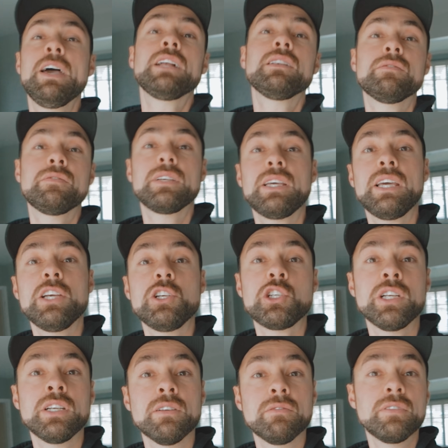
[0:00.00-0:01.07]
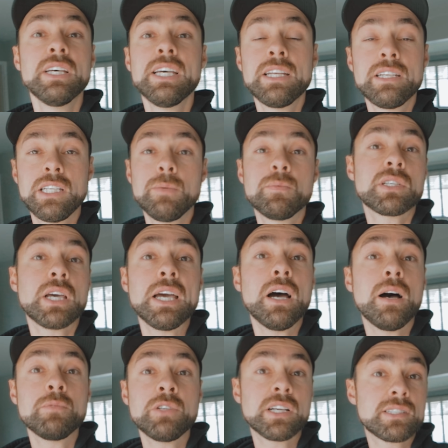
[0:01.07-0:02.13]
magnification of deep sky
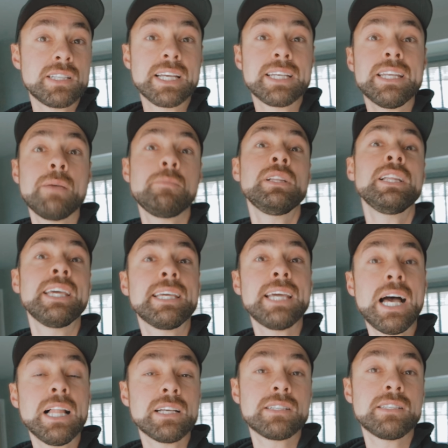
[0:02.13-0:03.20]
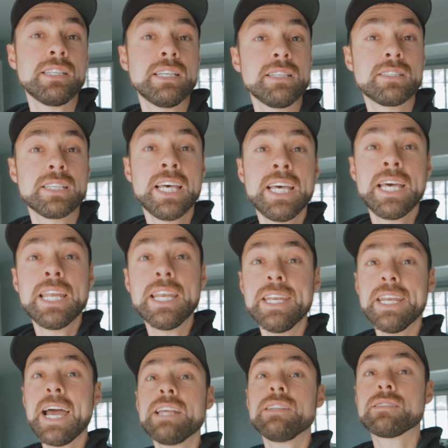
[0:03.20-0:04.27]
objects like nebulae and galaxies.
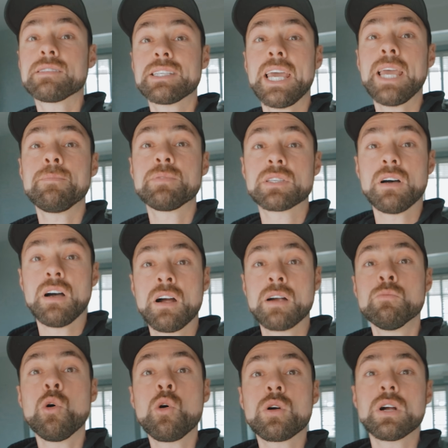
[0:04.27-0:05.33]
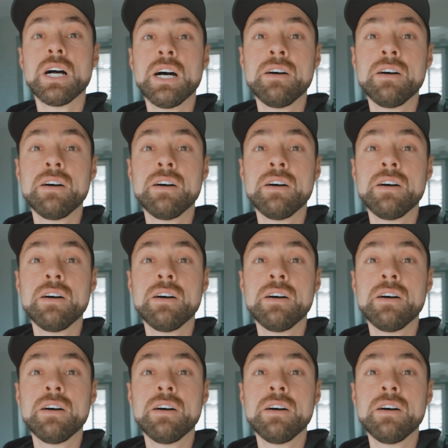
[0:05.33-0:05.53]
Nightscapes are more